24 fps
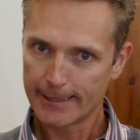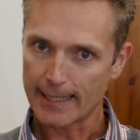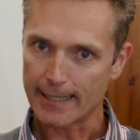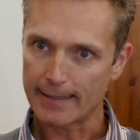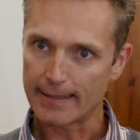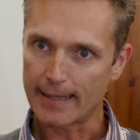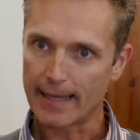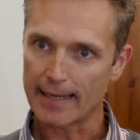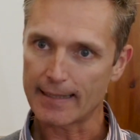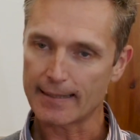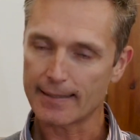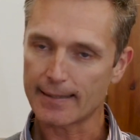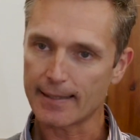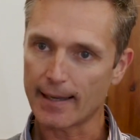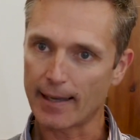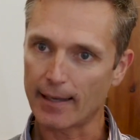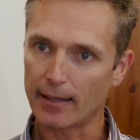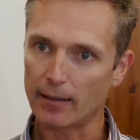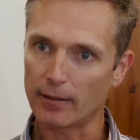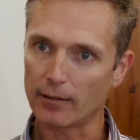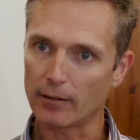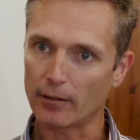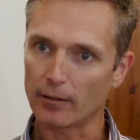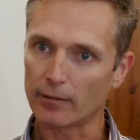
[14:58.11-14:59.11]
and they
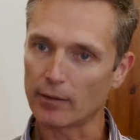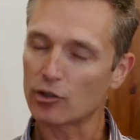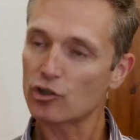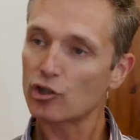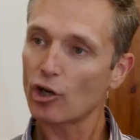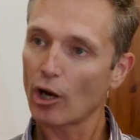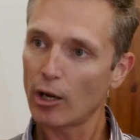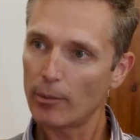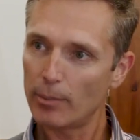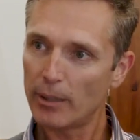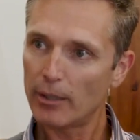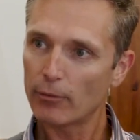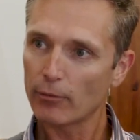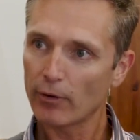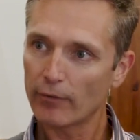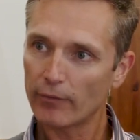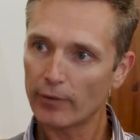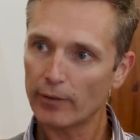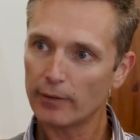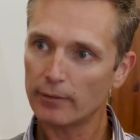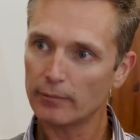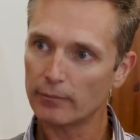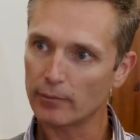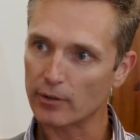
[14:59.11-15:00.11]
sail on the Chobe
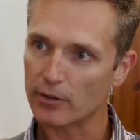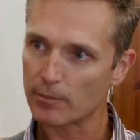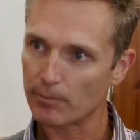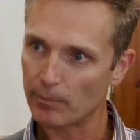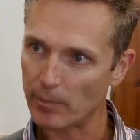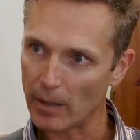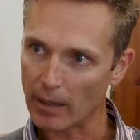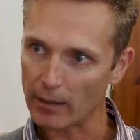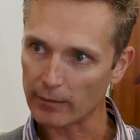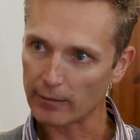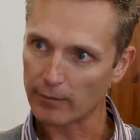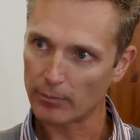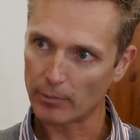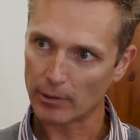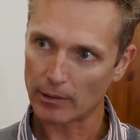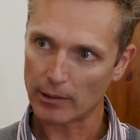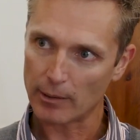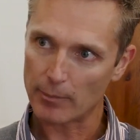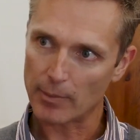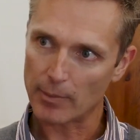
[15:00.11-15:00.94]
River, which ultimately